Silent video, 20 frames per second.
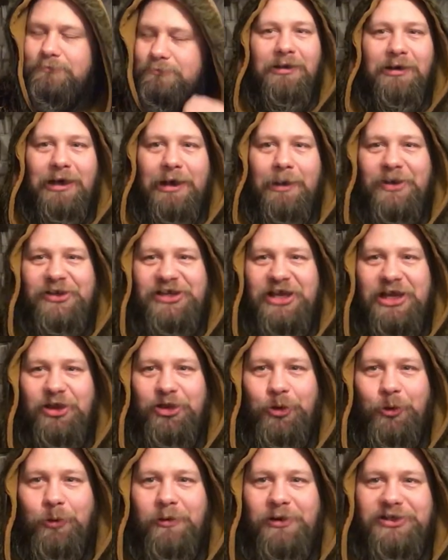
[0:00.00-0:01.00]
I see
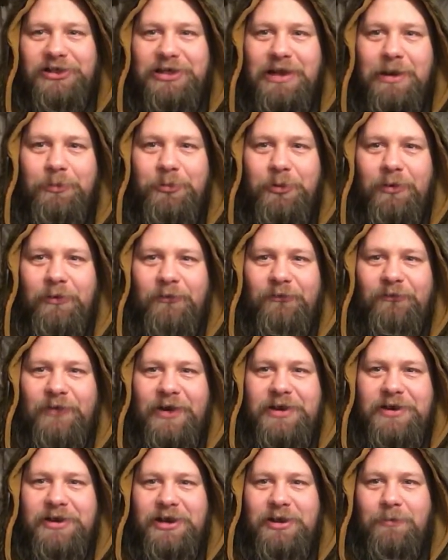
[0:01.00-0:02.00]
Thor's getting up there
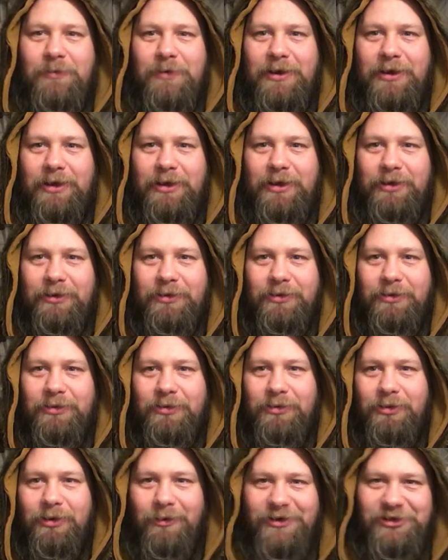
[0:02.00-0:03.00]
fighting anyway.
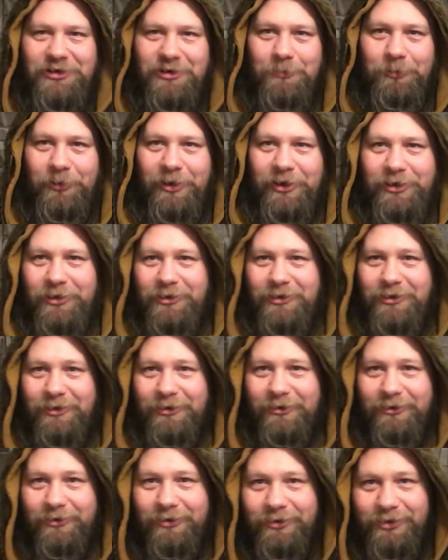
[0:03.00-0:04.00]
Oh, he's doing pretty
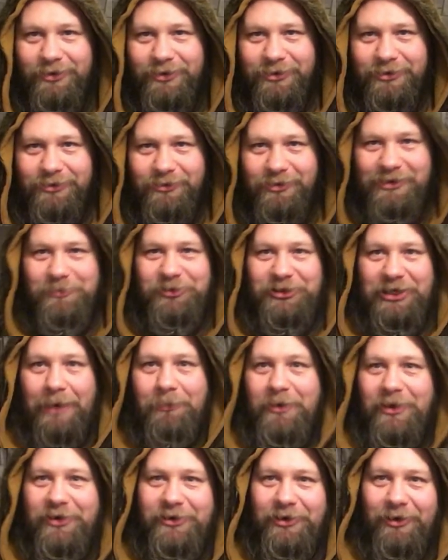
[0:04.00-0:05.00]
good. Look at him chop
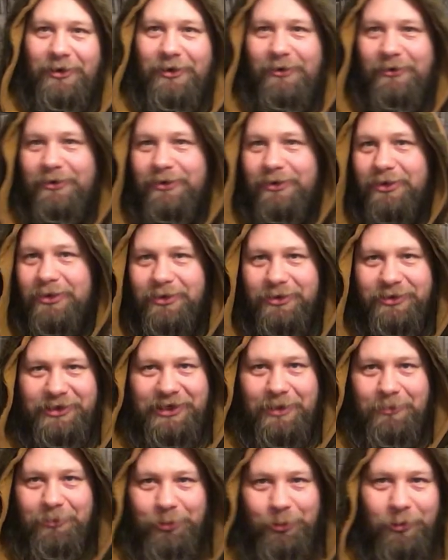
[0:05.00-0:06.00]
that dog. Get
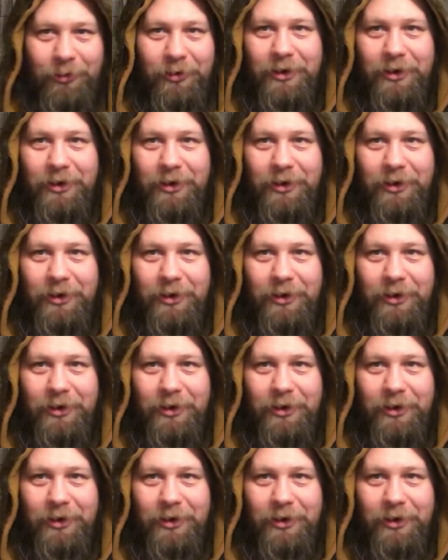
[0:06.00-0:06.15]
him, Thor.